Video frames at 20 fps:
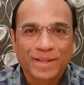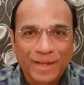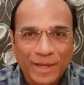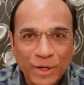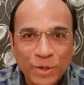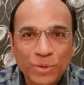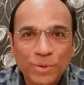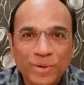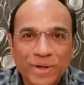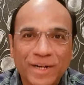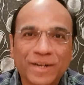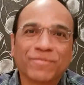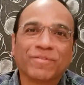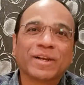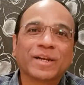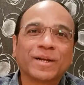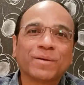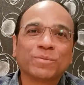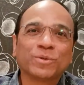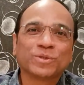Hello and
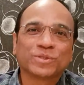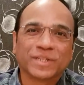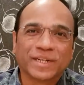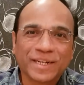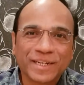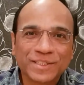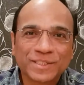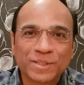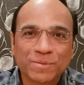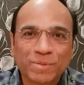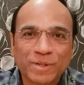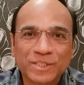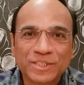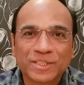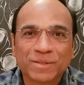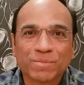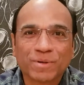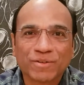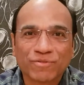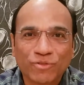welcome to Sunday Snippets
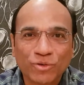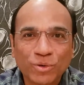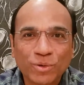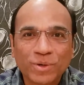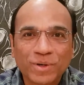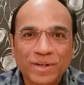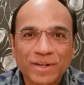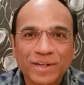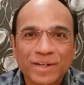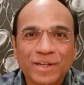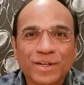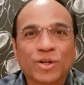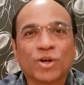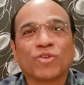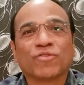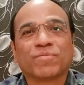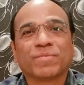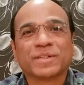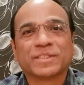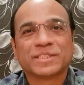number 4
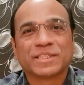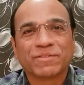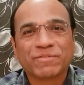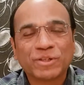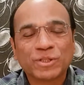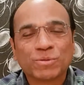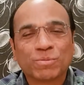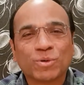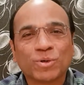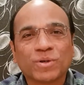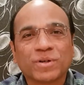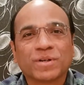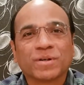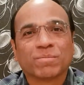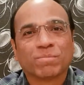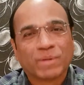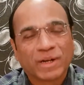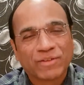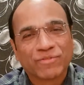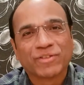of my 7th book,
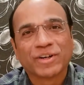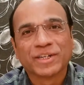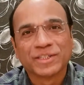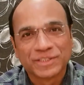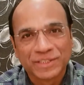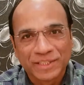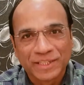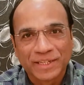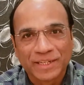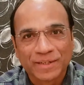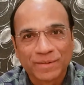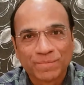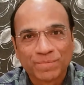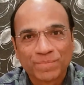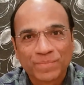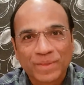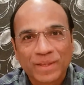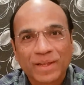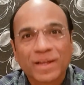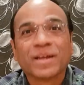My Friend Genie.
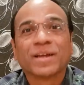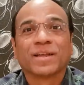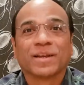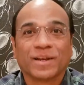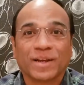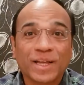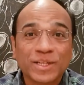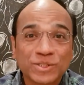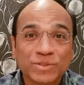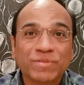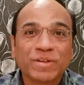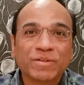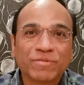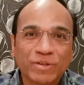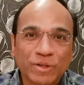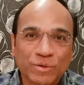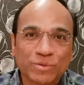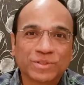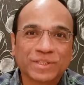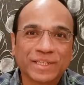Last week
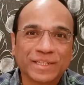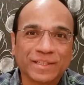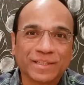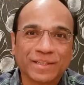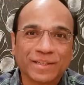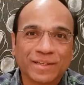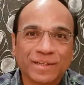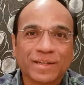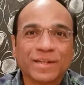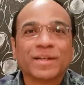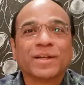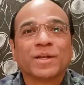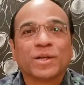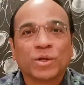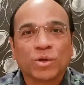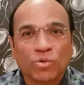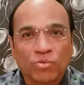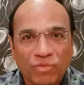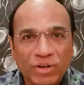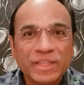we have seen
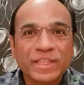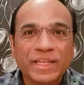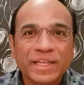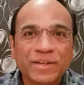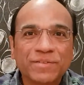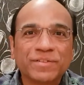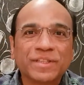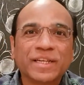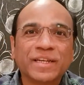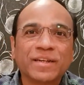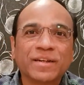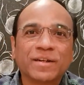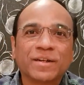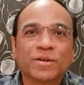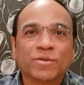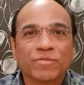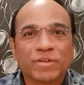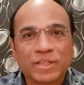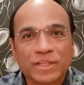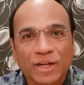one evening
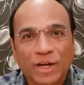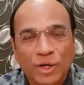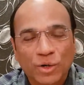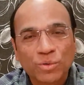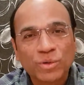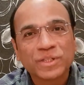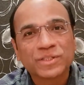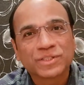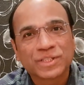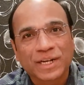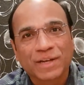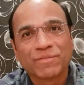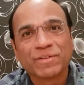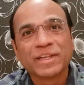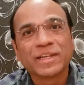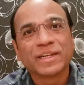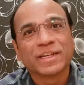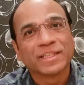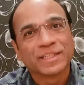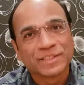when Arun is
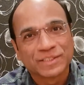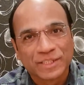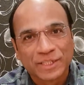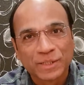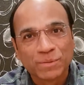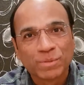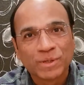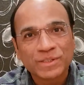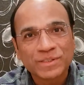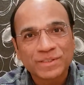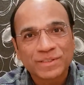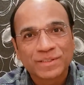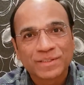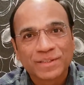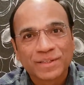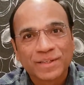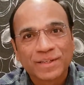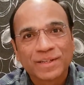traveling in a city bus,